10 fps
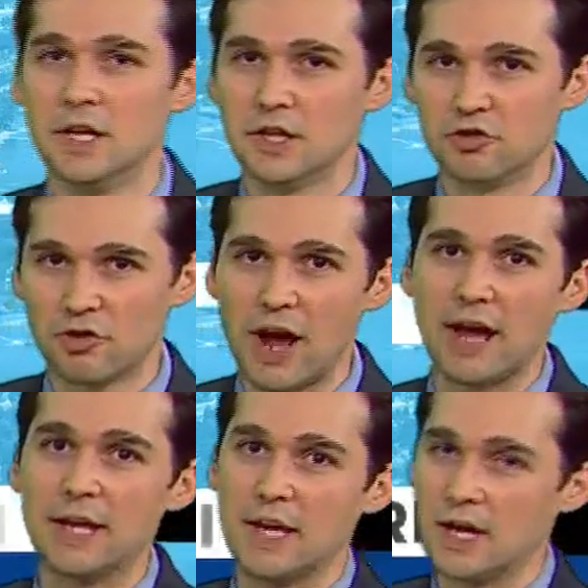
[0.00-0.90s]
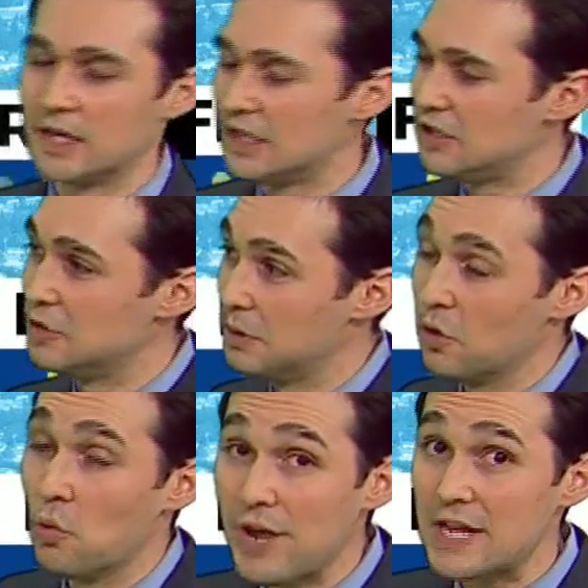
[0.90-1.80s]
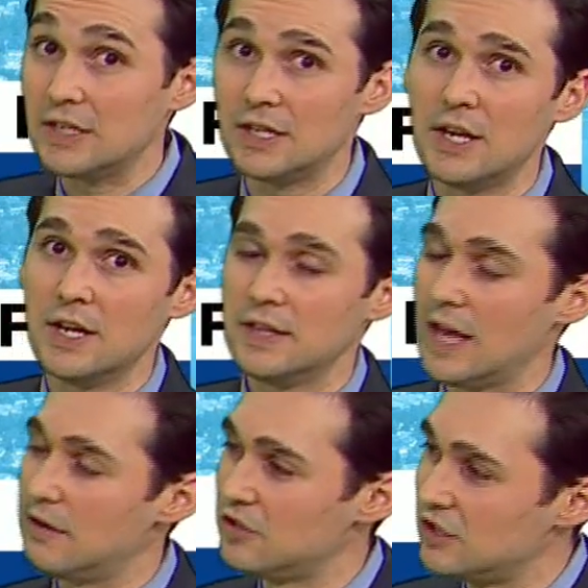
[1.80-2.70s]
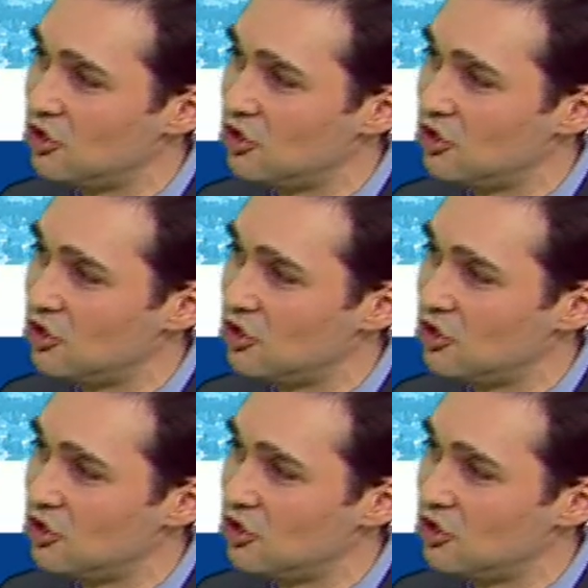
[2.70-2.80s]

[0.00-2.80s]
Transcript: the dry uh, conditions with the wind that I was just